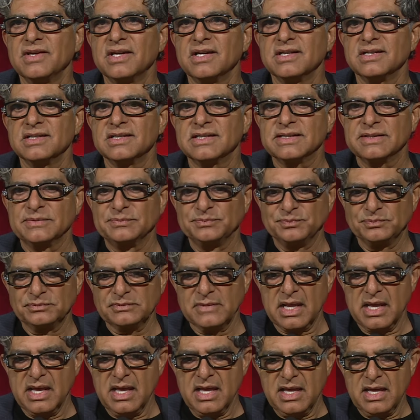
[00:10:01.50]
years.
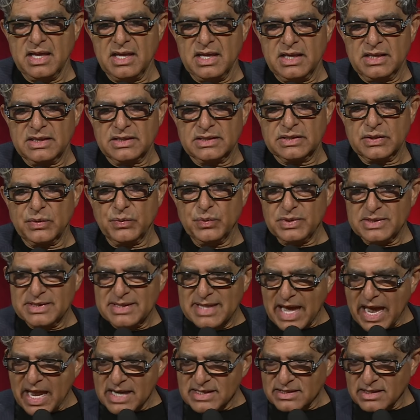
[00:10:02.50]
So, with
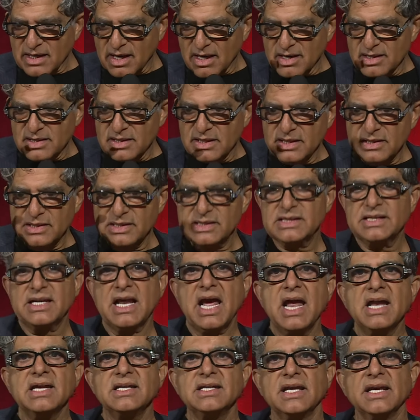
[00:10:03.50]
that
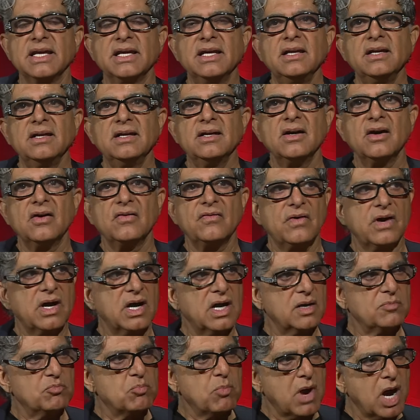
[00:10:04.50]
understanding of
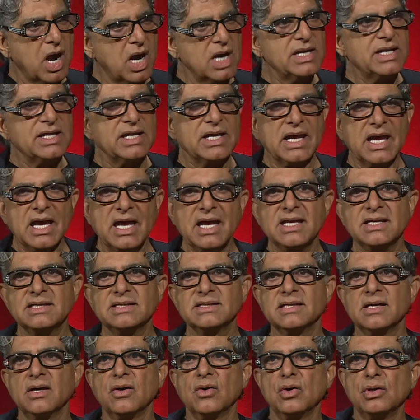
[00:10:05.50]
our body
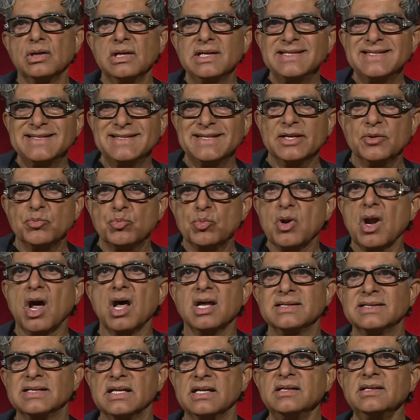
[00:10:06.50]
as a holistic
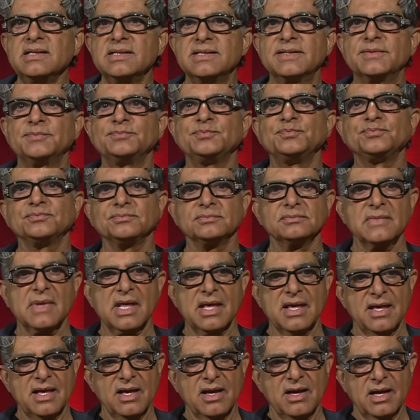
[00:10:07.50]
process,
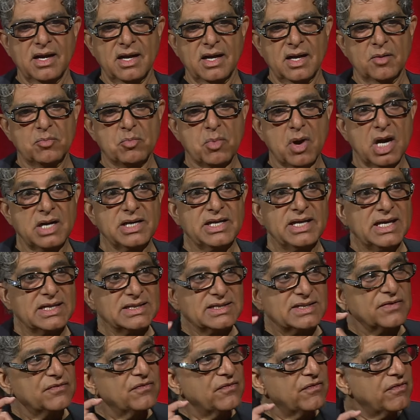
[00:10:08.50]
a body
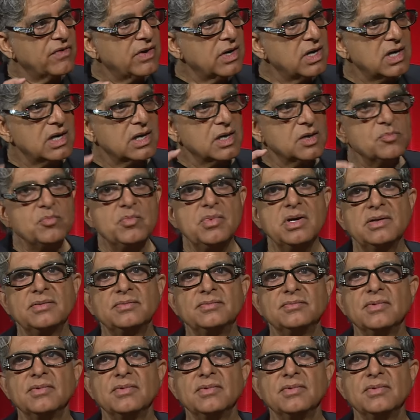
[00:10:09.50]
as a verb,